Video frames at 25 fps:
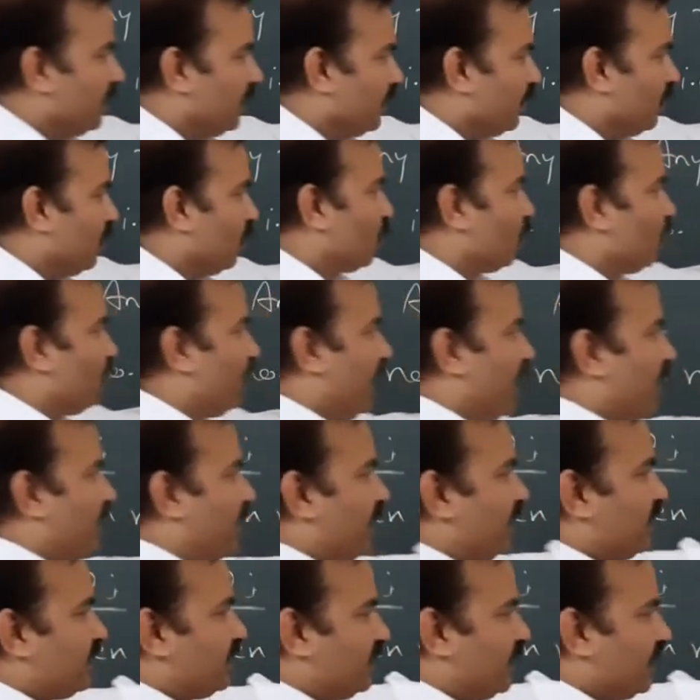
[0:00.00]
occupied
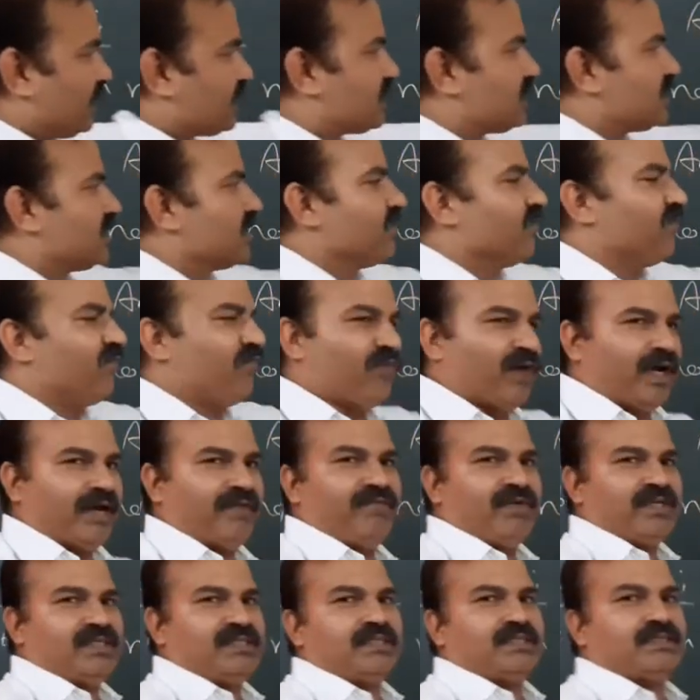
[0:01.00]
by this 5
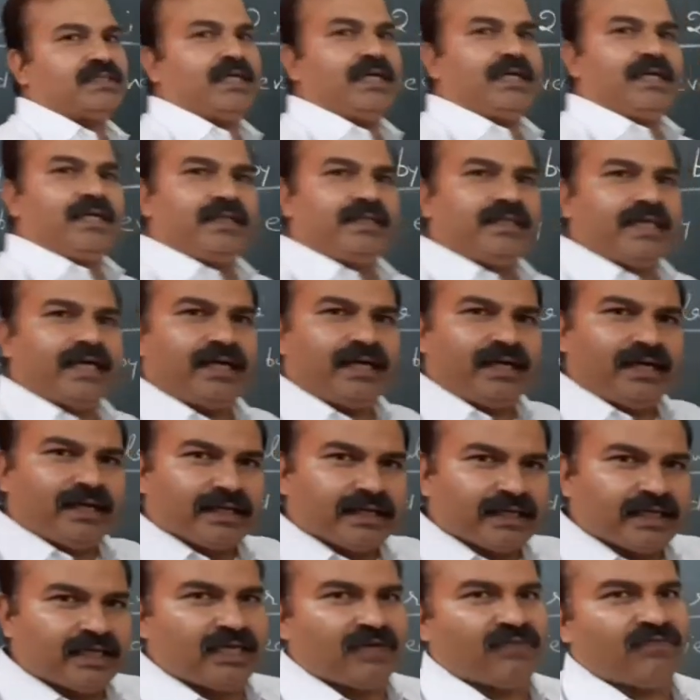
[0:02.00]
digits,
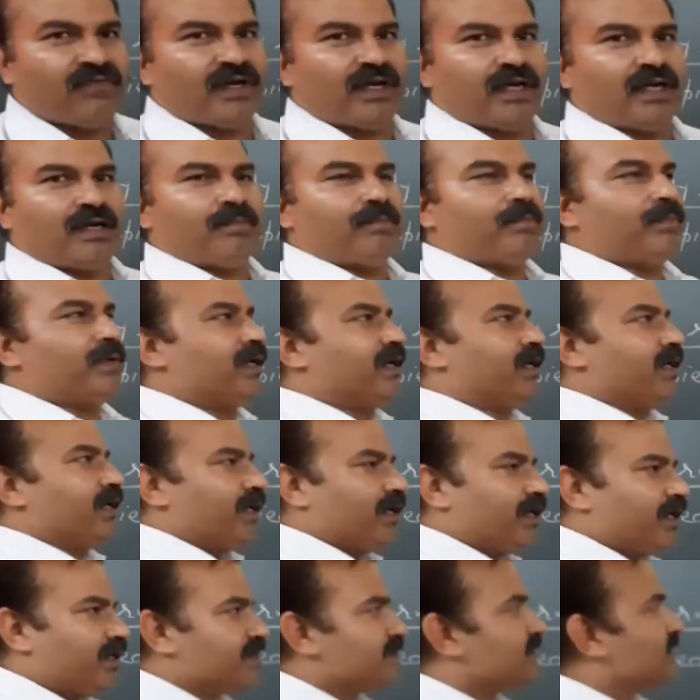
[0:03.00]
then given number
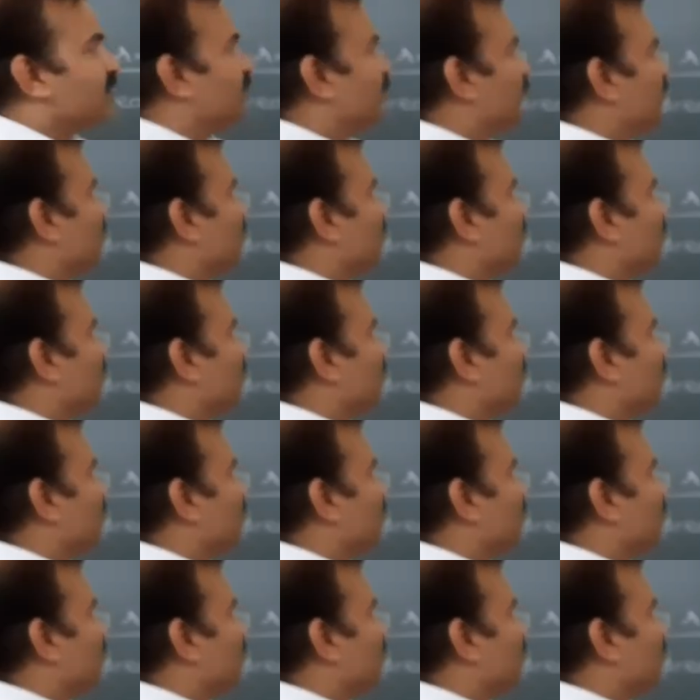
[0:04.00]
is